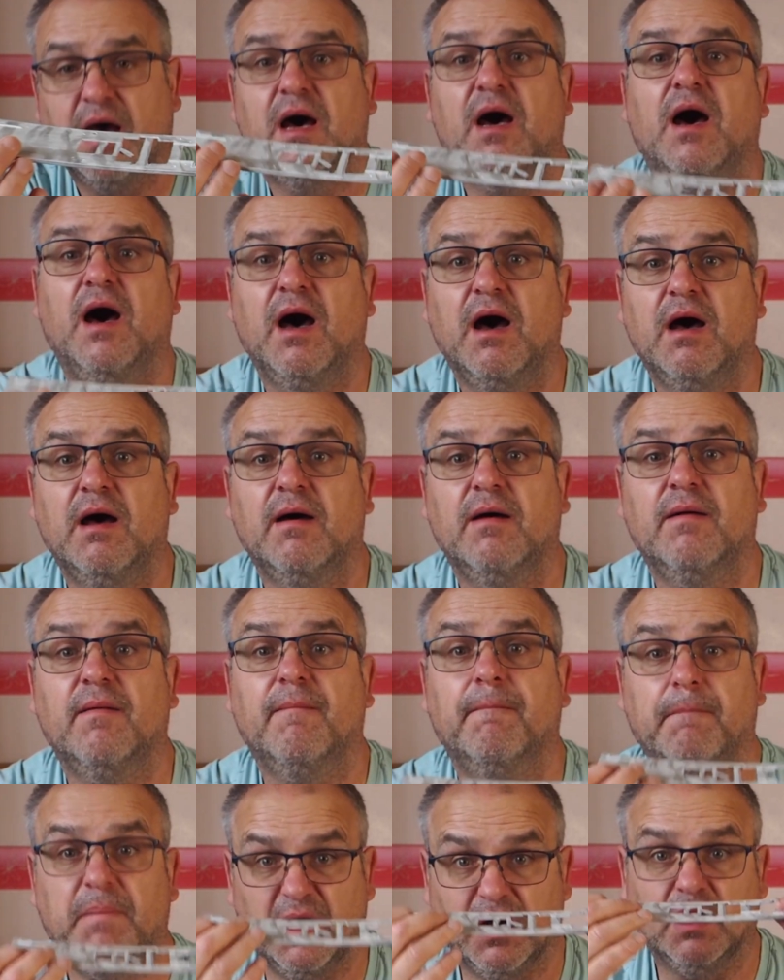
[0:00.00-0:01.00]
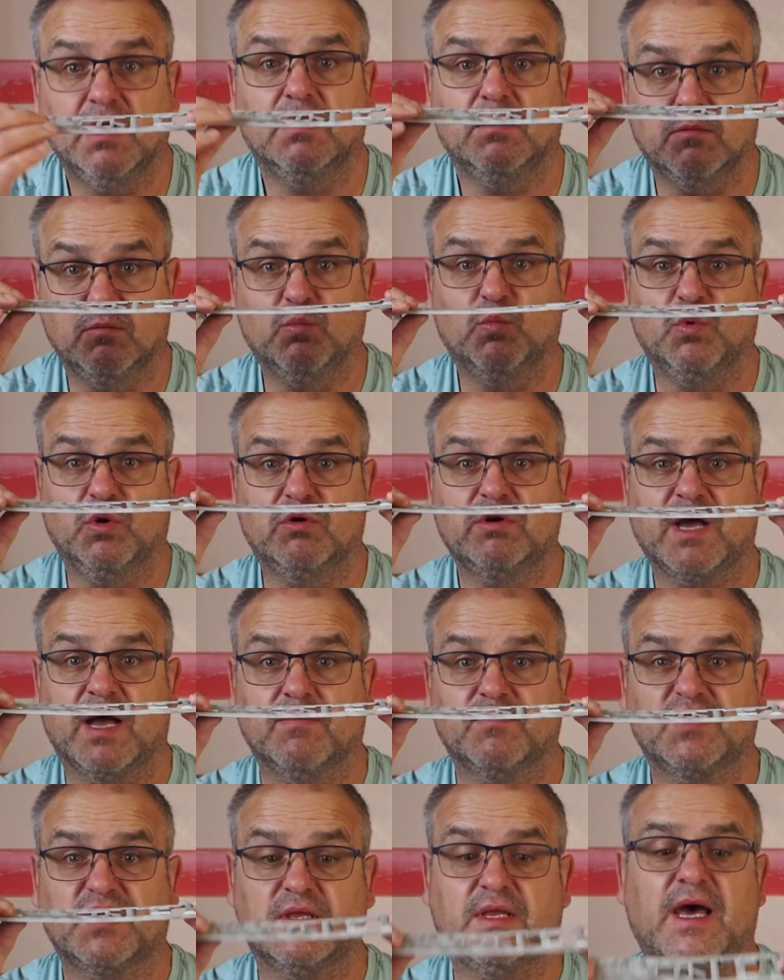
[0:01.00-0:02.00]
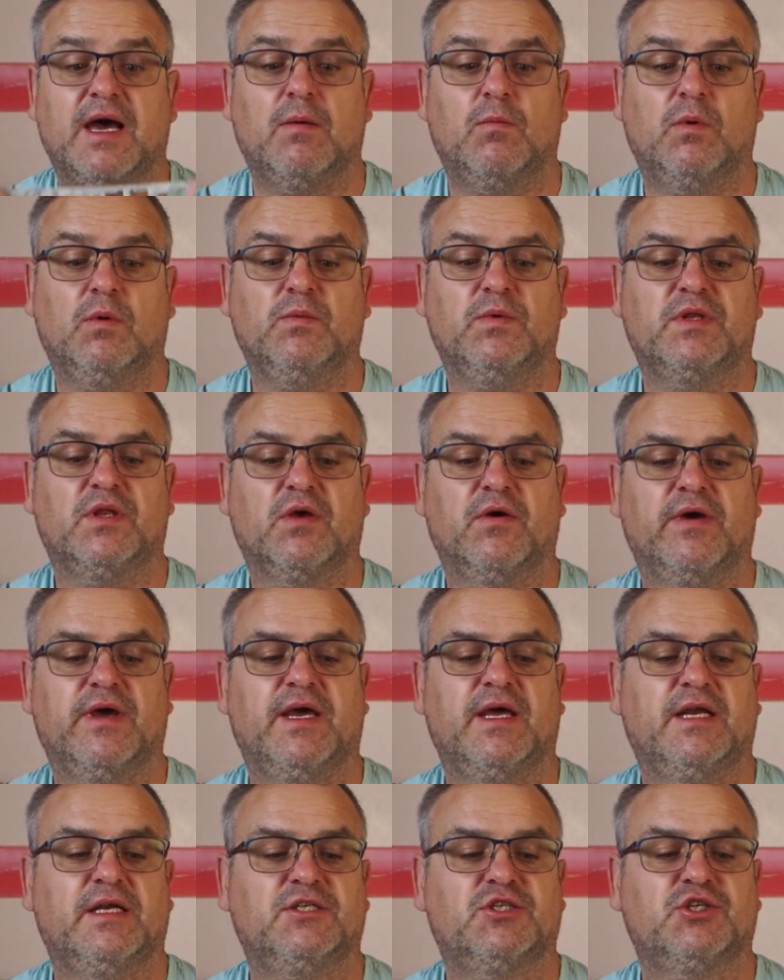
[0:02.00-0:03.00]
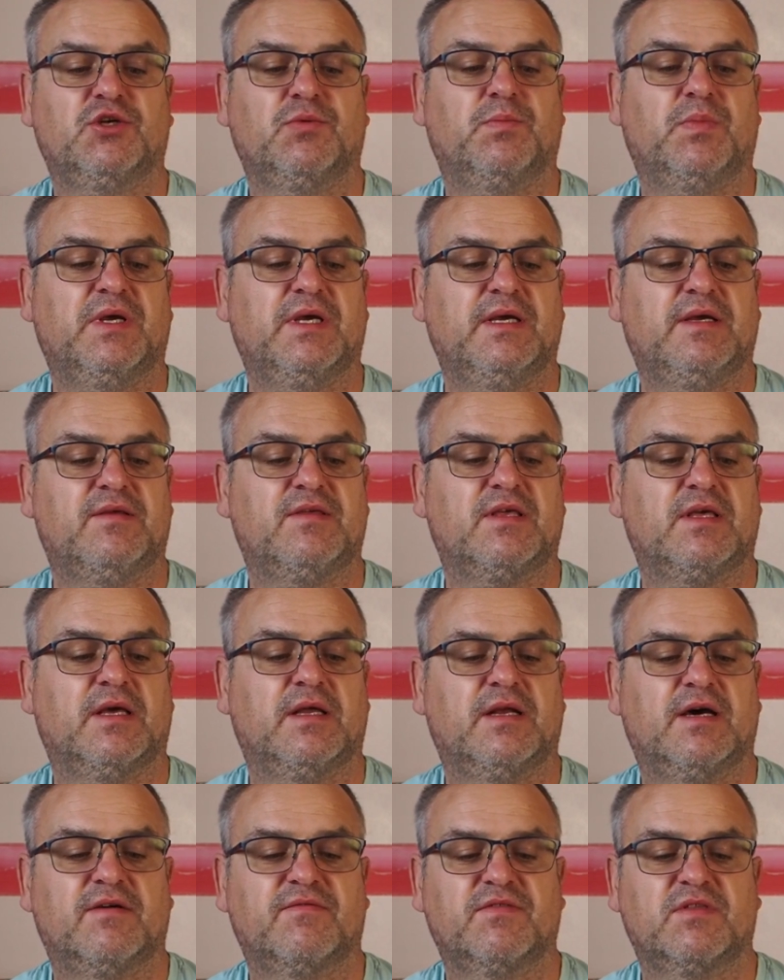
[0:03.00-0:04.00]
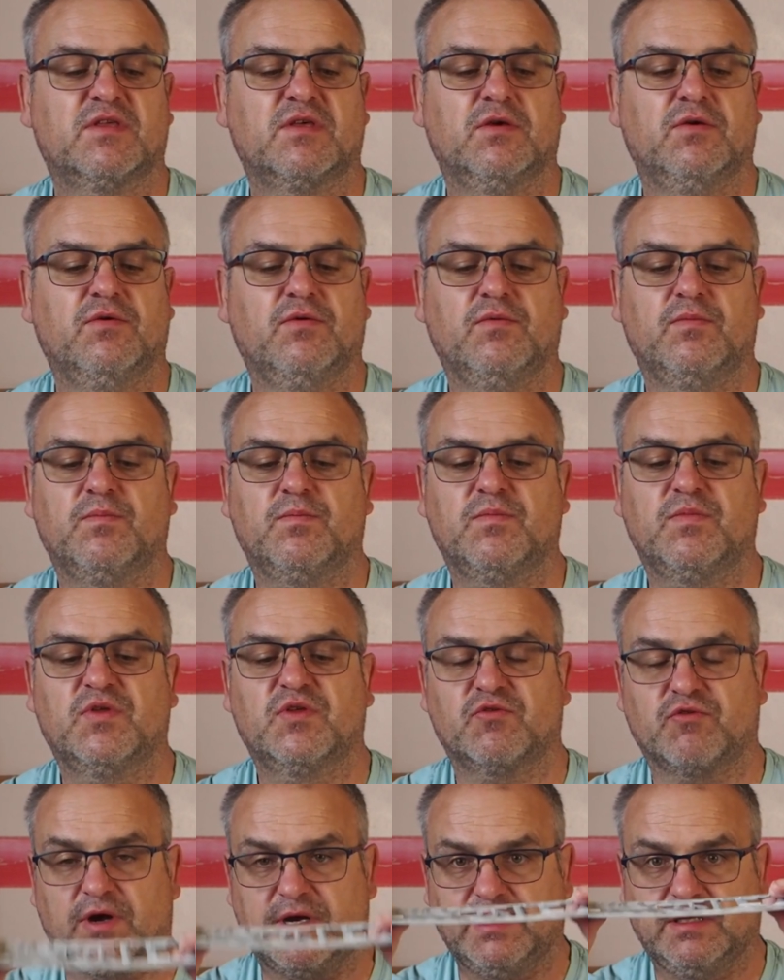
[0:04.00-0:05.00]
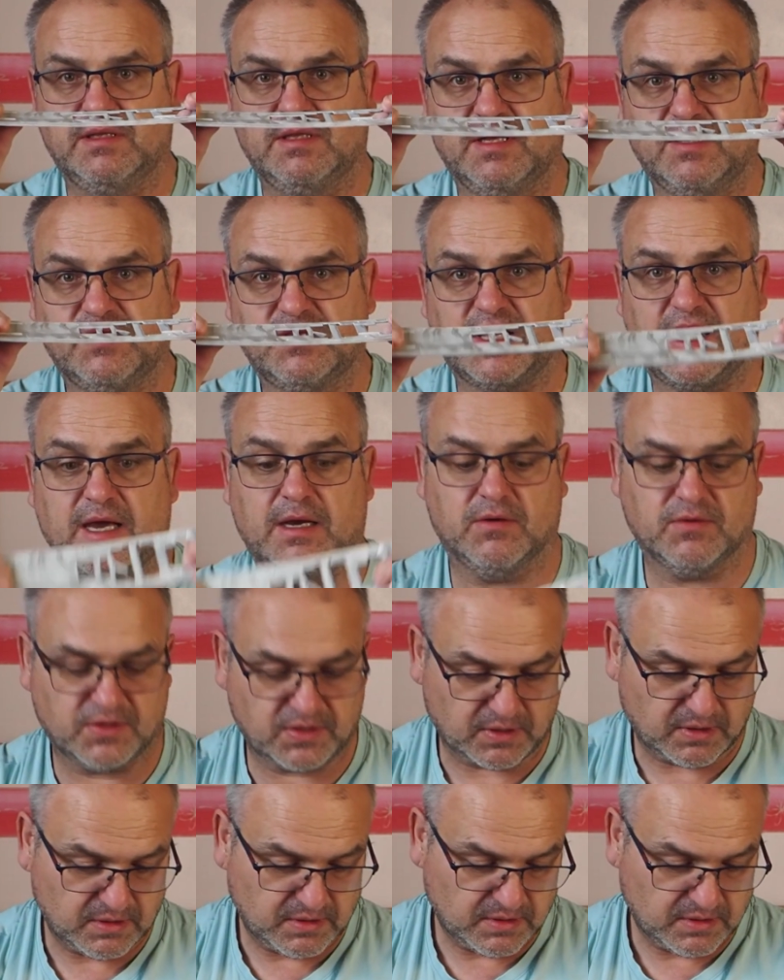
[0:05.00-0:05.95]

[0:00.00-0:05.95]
But we'll come to that when we do it. It should be easy enough to straighten this out.